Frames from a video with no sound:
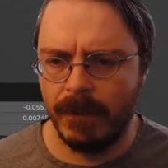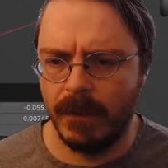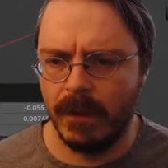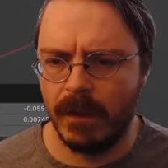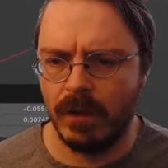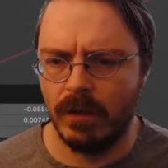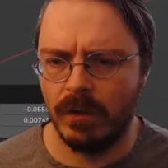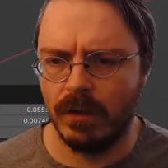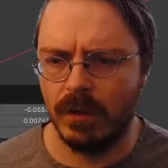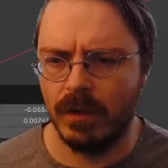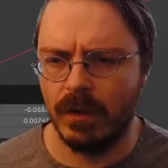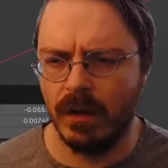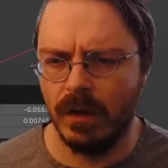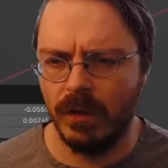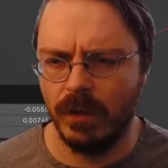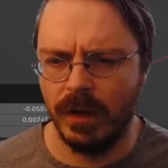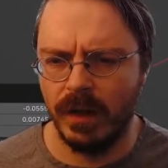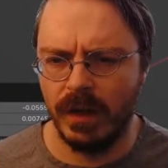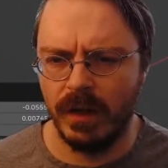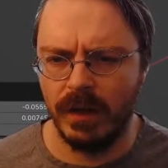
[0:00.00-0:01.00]
And then I'll
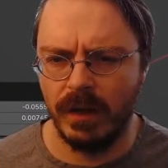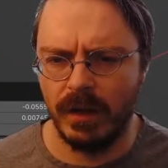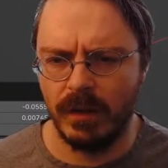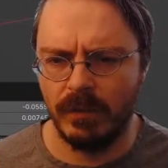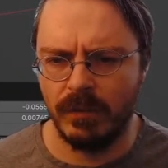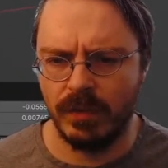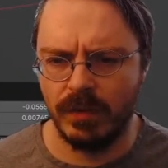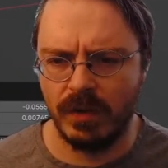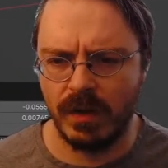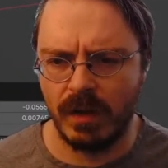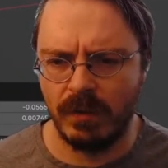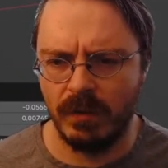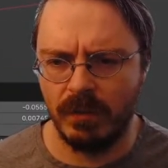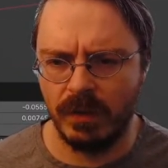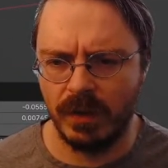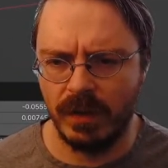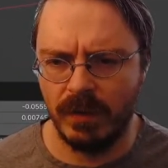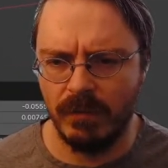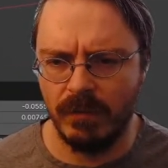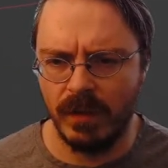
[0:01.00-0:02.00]
go in and
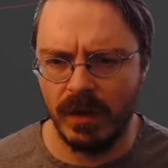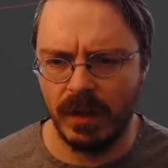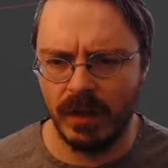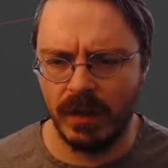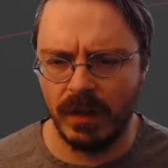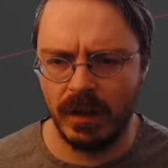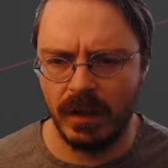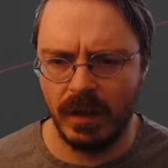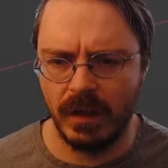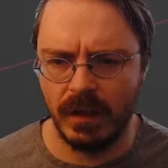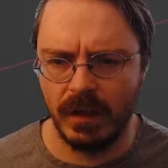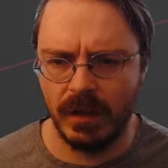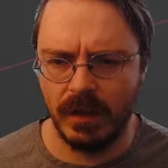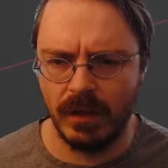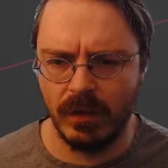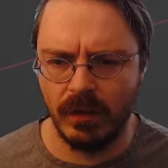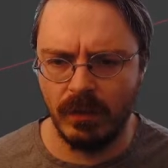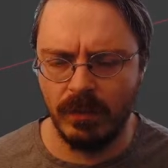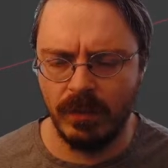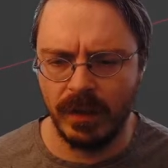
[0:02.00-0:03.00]
probably muck a
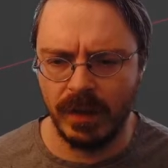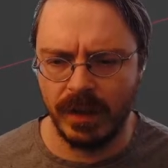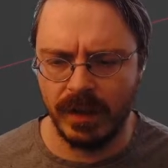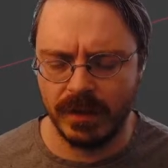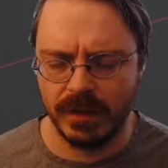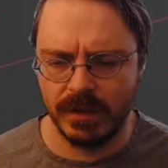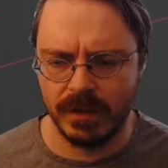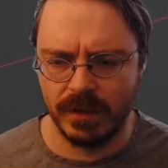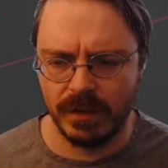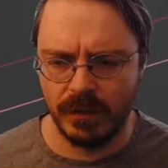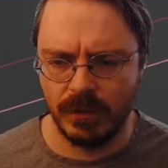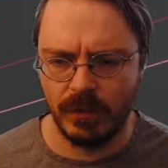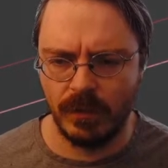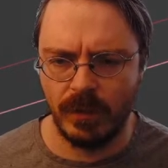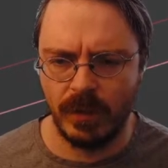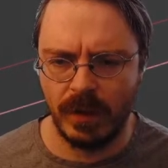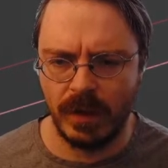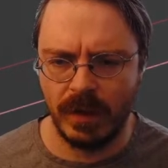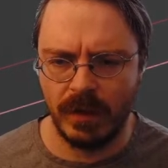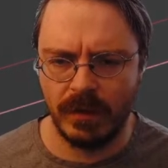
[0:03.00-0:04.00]
little bit
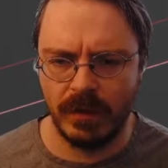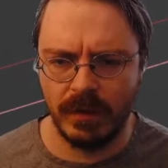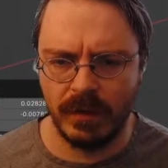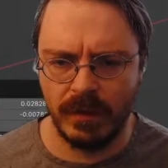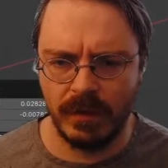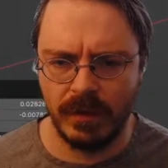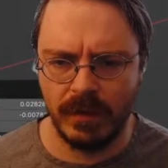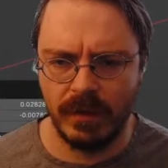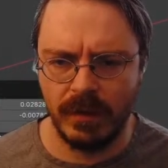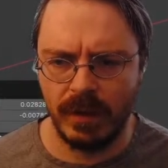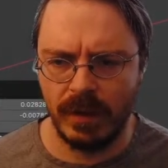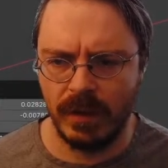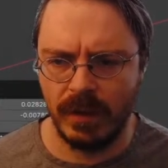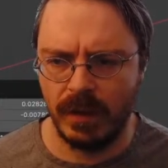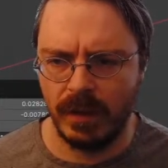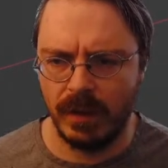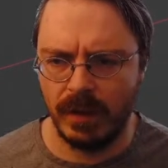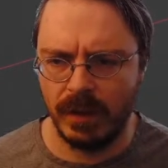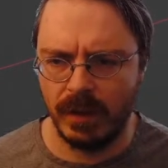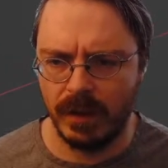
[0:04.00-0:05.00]
with
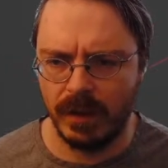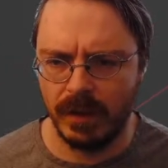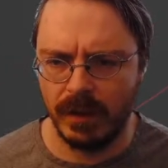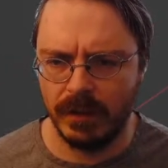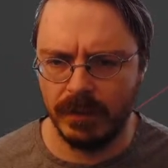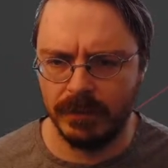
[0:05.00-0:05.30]
the